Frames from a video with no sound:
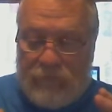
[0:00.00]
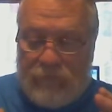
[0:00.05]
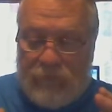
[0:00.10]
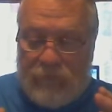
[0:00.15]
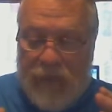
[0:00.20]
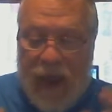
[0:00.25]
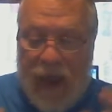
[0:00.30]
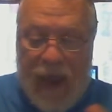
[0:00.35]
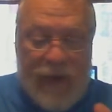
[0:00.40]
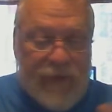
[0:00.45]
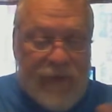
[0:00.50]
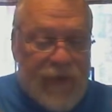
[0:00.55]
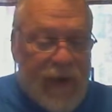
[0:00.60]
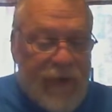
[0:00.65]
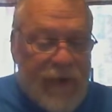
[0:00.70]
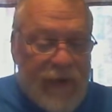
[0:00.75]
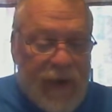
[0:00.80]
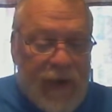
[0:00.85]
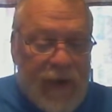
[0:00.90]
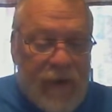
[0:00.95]
as they
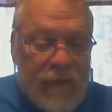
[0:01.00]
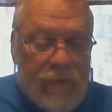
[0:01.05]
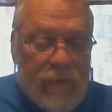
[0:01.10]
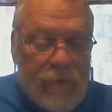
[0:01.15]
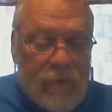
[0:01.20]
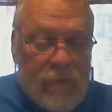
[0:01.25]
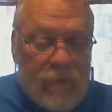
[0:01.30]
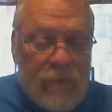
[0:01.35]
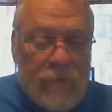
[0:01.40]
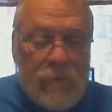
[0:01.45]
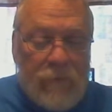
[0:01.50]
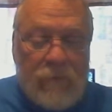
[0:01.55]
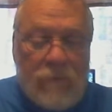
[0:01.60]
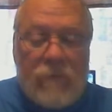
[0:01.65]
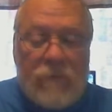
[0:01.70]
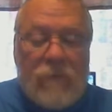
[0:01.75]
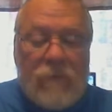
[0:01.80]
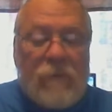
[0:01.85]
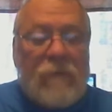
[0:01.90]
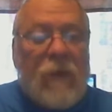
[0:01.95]
did
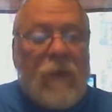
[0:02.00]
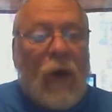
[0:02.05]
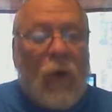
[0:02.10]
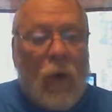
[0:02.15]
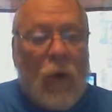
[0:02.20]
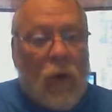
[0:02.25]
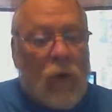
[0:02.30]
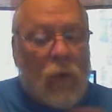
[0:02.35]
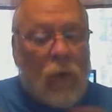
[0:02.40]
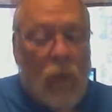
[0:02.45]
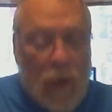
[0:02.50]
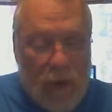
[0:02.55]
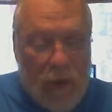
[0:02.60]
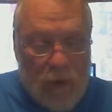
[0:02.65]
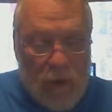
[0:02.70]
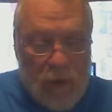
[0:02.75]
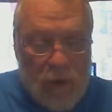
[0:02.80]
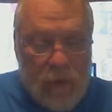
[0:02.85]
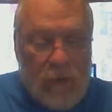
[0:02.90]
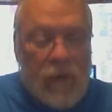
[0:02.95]
or
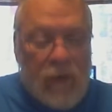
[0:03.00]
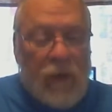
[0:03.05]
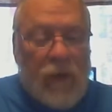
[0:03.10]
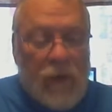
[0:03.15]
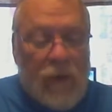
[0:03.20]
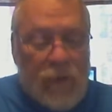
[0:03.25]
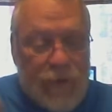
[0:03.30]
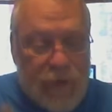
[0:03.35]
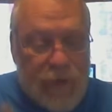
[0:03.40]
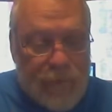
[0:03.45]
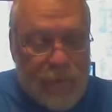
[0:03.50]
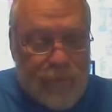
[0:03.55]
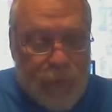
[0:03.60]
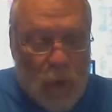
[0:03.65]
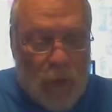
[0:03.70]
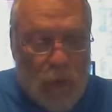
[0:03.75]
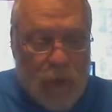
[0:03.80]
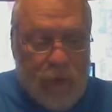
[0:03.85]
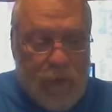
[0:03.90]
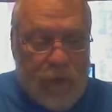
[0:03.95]
will
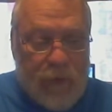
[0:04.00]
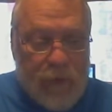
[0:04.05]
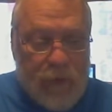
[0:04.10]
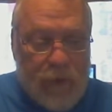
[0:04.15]
support,